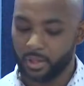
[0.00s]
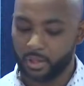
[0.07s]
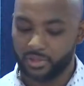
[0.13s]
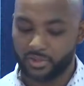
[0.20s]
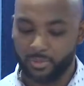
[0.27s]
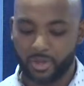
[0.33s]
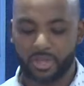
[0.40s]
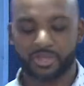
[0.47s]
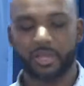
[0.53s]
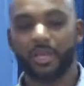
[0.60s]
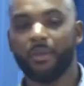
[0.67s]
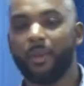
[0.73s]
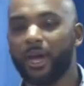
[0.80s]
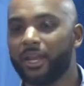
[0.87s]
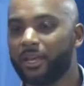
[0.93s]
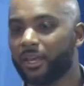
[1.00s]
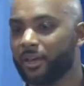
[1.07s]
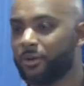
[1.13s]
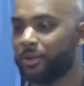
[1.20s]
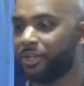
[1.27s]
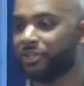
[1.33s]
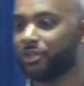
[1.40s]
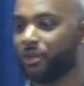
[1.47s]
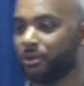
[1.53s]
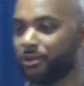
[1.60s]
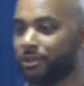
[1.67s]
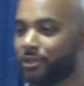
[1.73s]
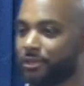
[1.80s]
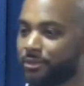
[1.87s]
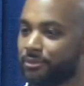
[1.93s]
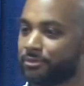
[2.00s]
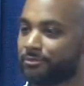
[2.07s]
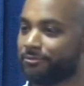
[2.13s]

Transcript: See, because anybody can go to church.